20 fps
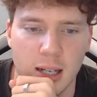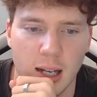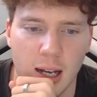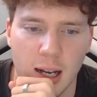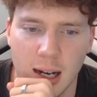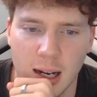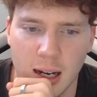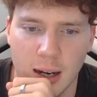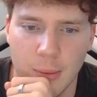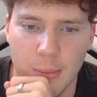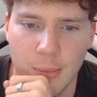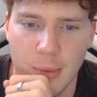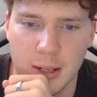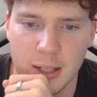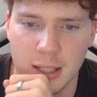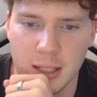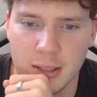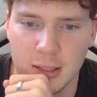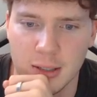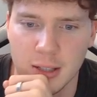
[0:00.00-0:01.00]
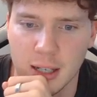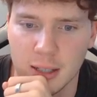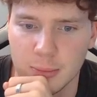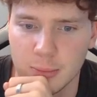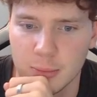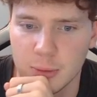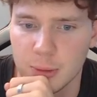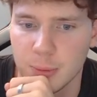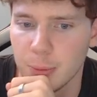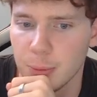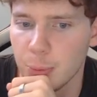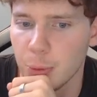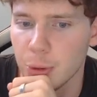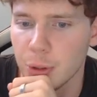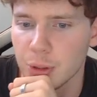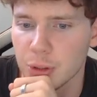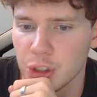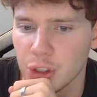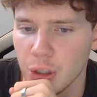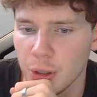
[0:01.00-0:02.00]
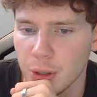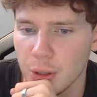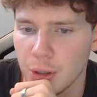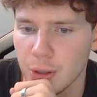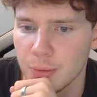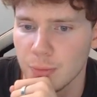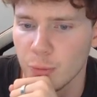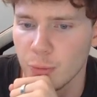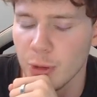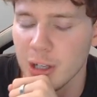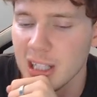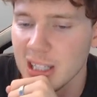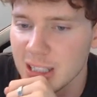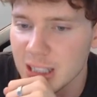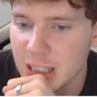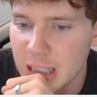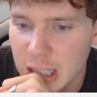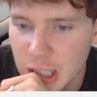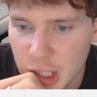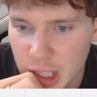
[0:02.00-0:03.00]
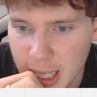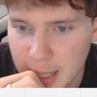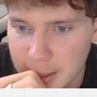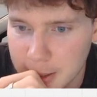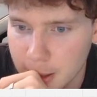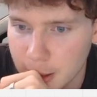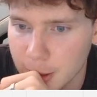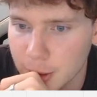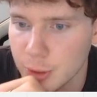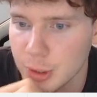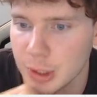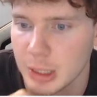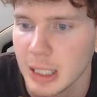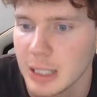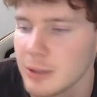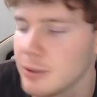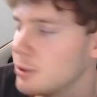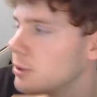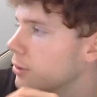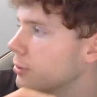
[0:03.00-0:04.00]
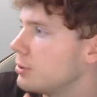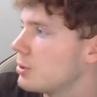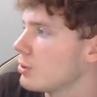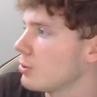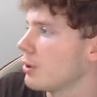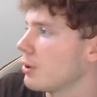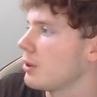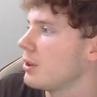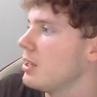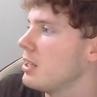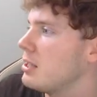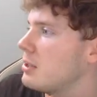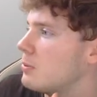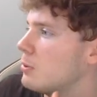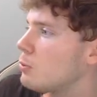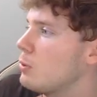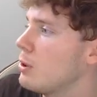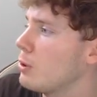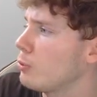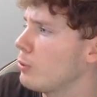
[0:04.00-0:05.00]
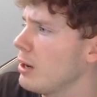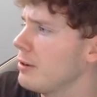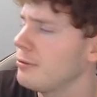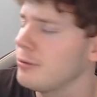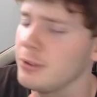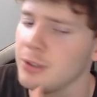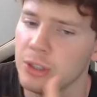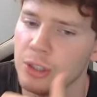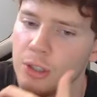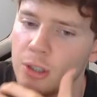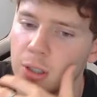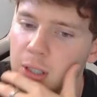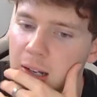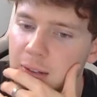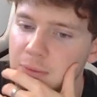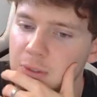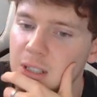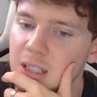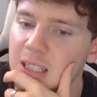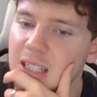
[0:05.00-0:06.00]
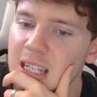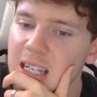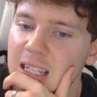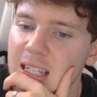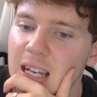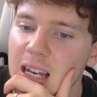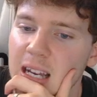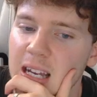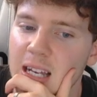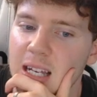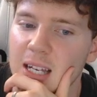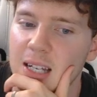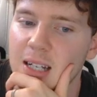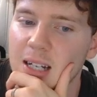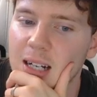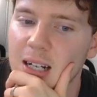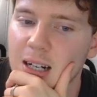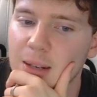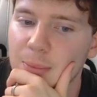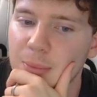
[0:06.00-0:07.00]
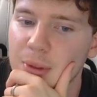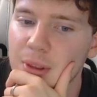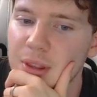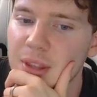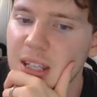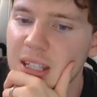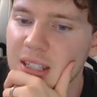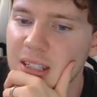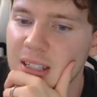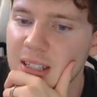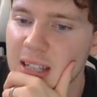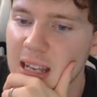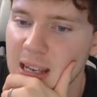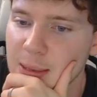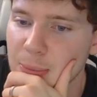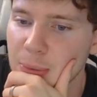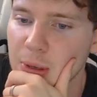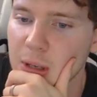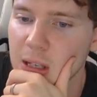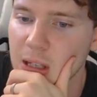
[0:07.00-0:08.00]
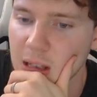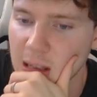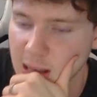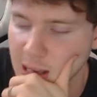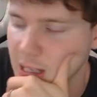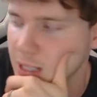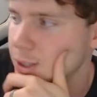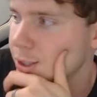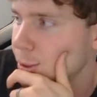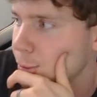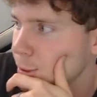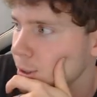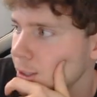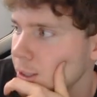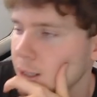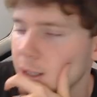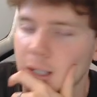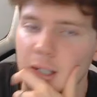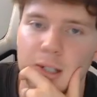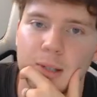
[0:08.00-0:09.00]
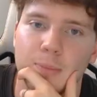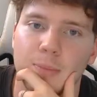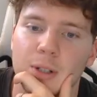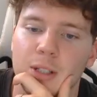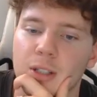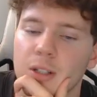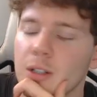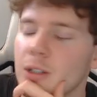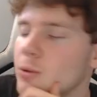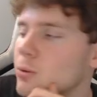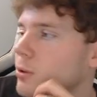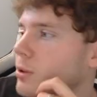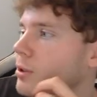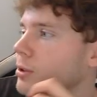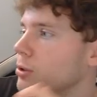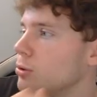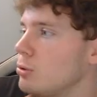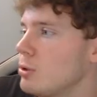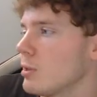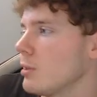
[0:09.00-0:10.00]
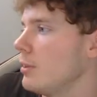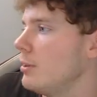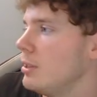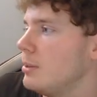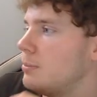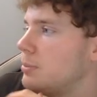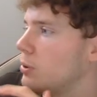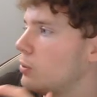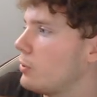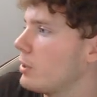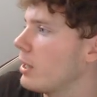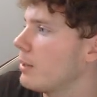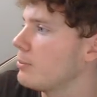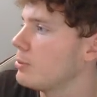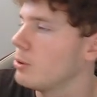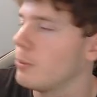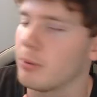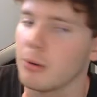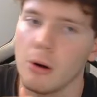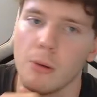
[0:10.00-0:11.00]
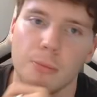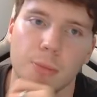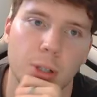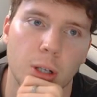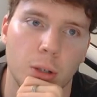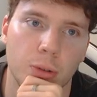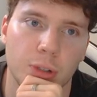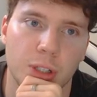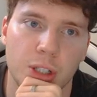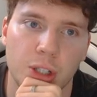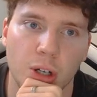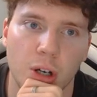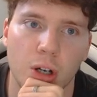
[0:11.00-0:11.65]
And then so we put on shot on, realistic shadows, those sort of things. But with a reference, you don't have to dig this deep into it. But you just you'll slowly build up your prompt knowledge